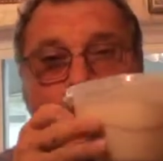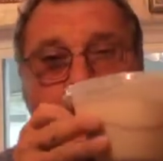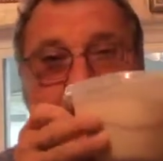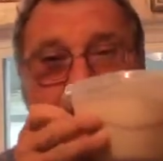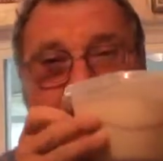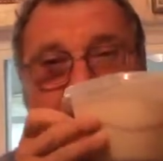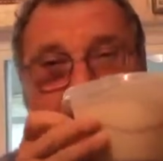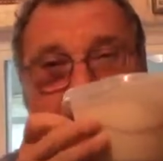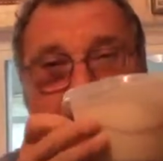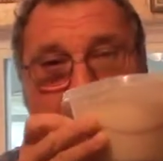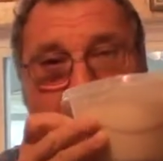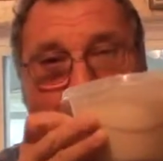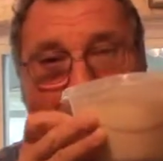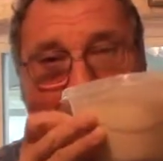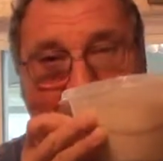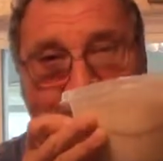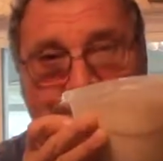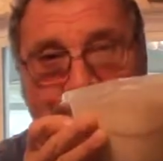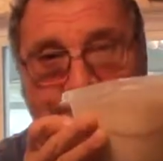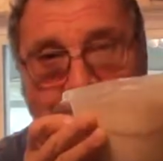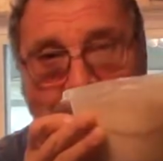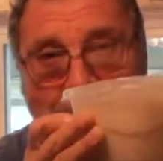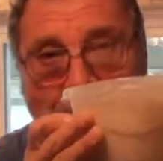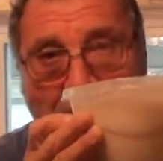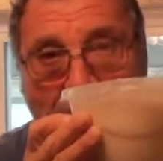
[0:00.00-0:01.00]
with a
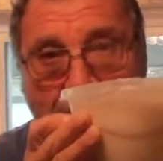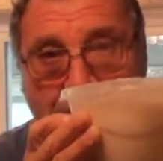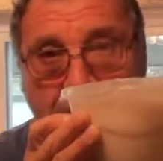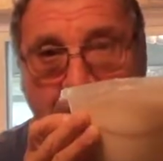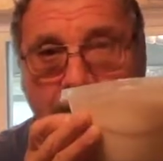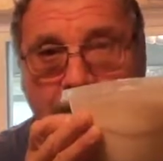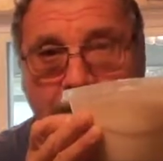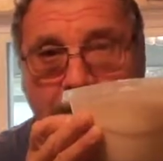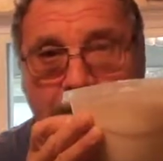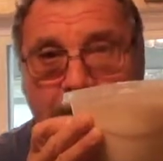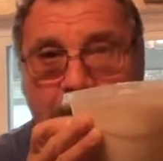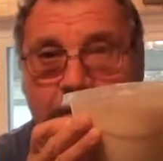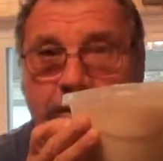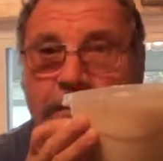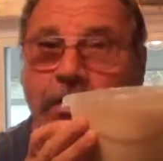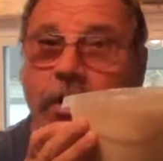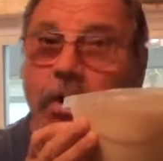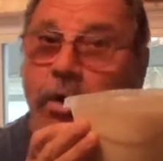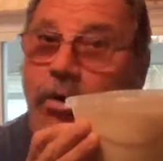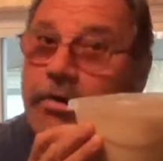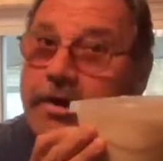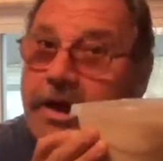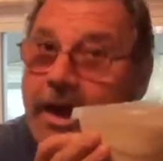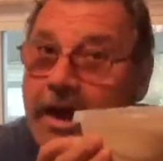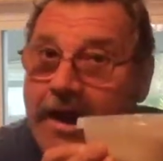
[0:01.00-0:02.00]
bechamel,
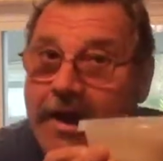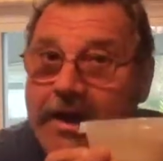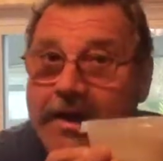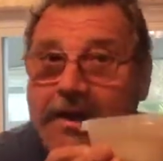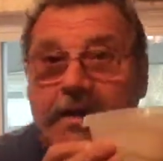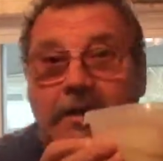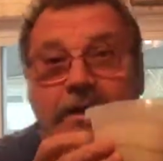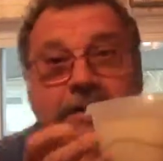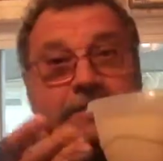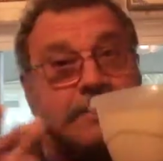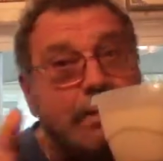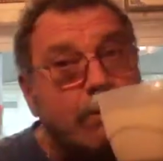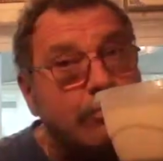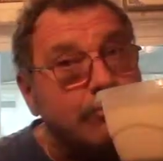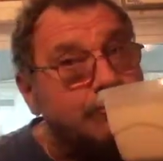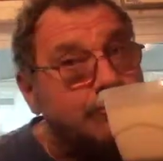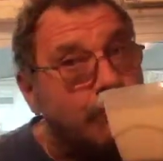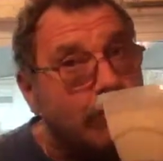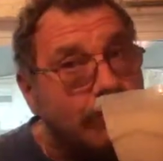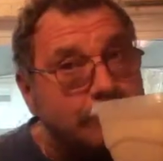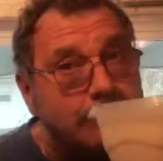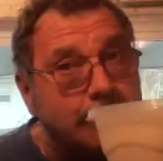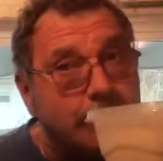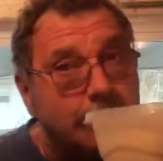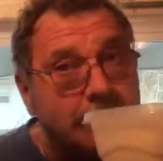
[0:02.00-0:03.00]
okay? there was
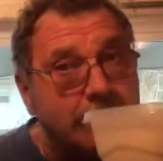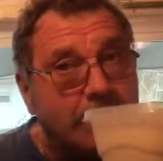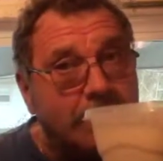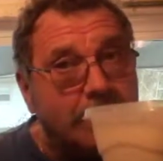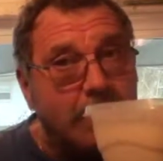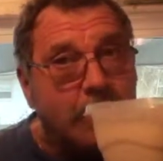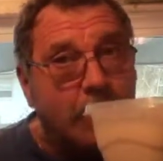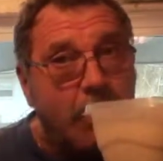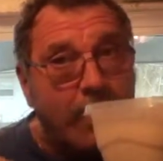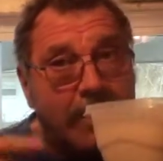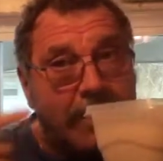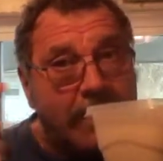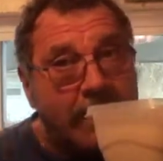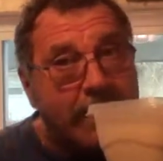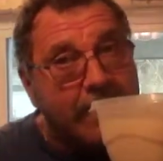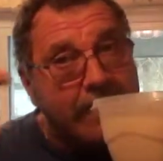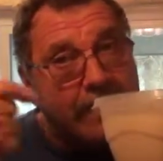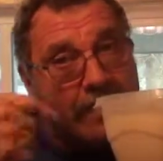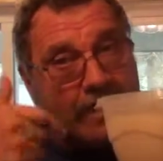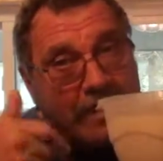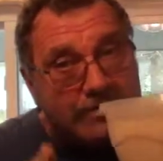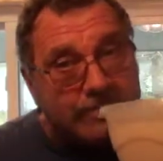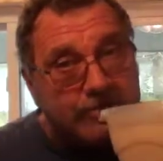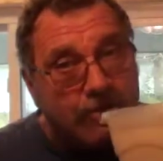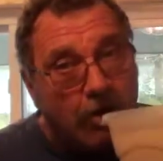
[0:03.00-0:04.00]
also another
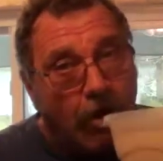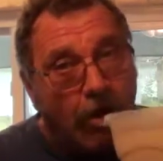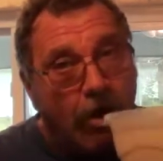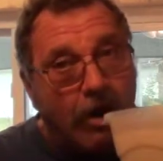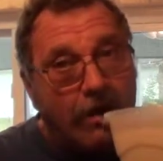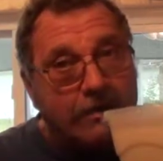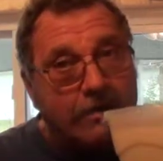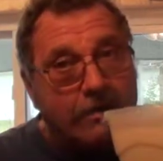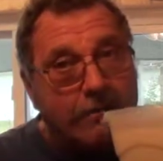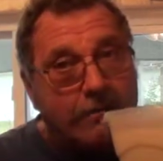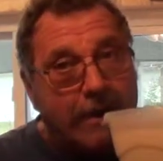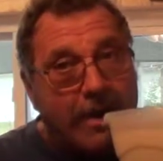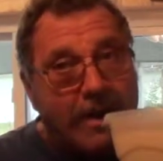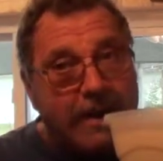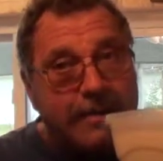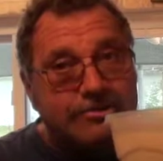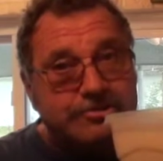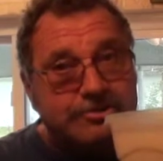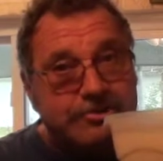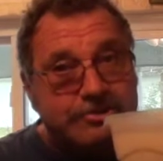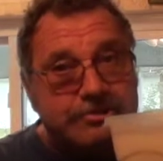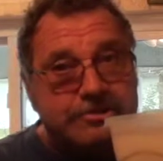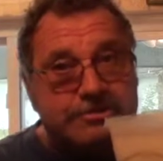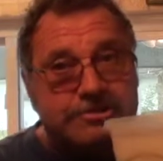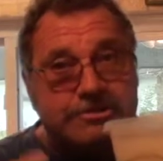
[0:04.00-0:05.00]
quickie. It's on the
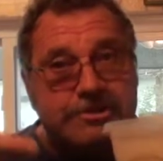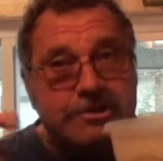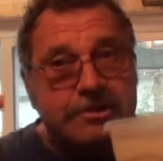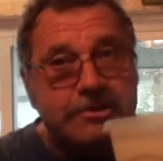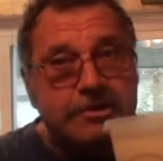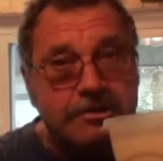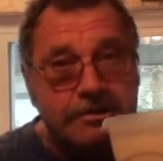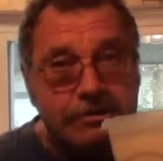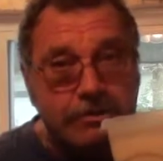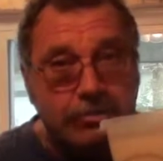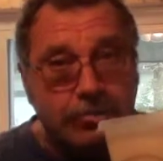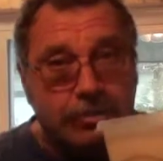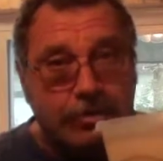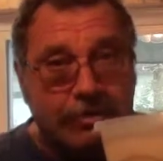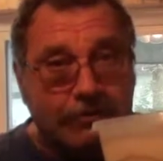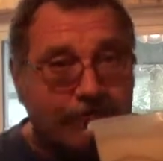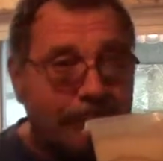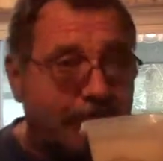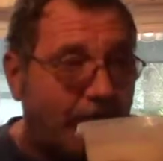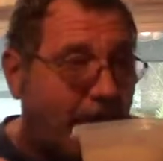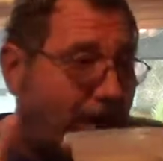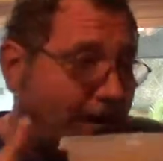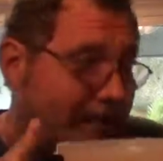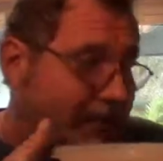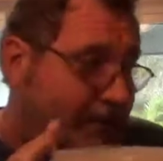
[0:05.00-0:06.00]
pages. You can
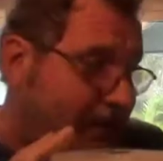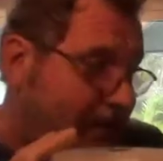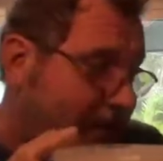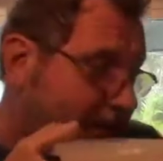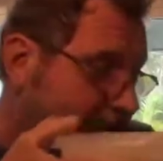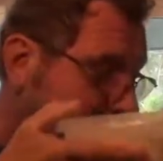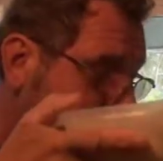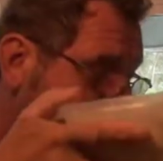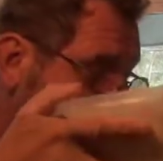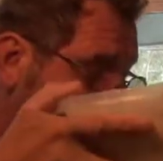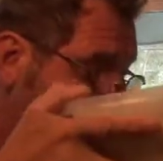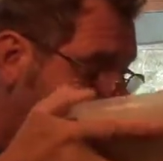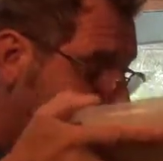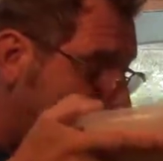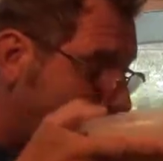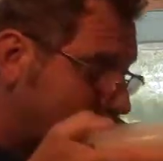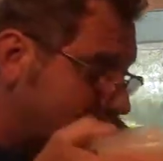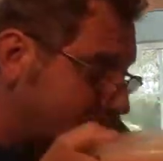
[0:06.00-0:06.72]
find it, a